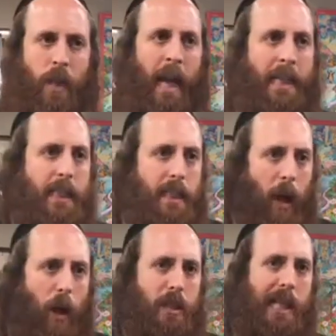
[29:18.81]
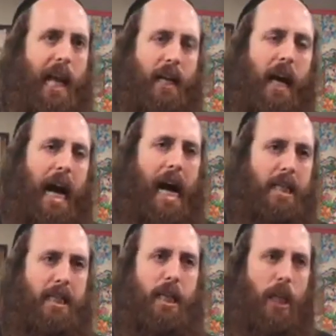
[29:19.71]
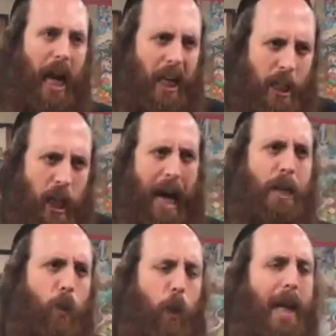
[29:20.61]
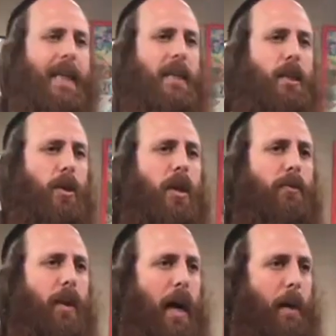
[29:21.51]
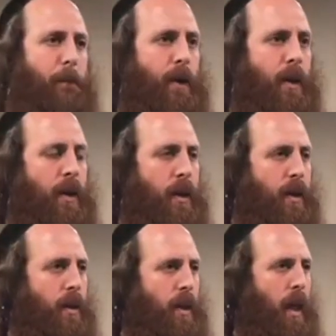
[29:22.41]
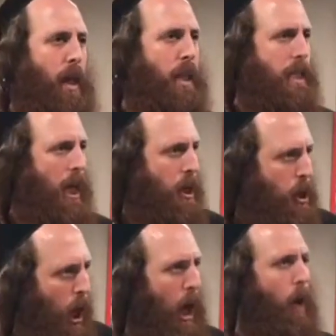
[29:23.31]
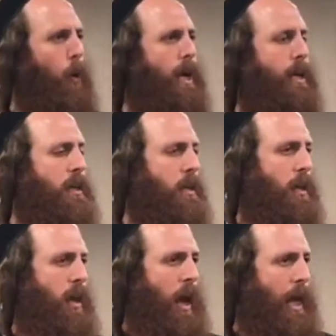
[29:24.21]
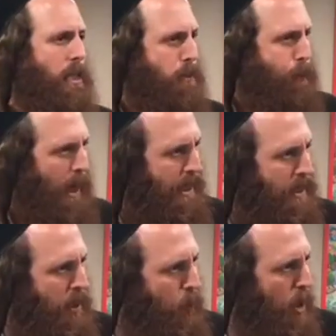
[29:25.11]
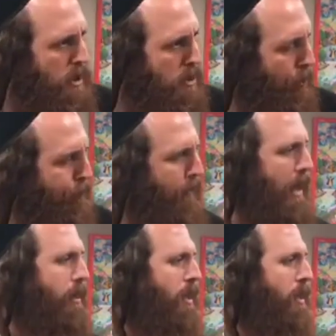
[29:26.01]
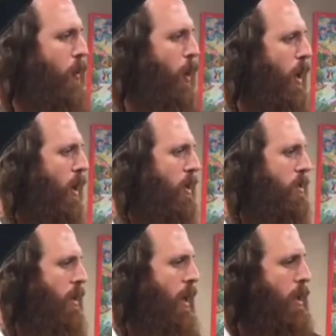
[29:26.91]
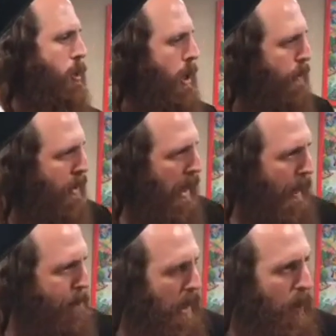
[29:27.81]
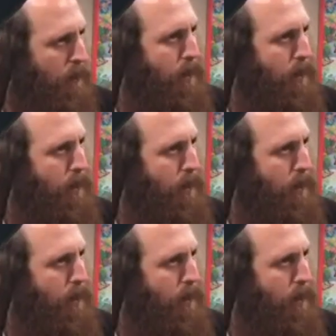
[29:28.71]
And souls like us that are not willing to give up, that are going and spreading words of faith in the world, cheering up our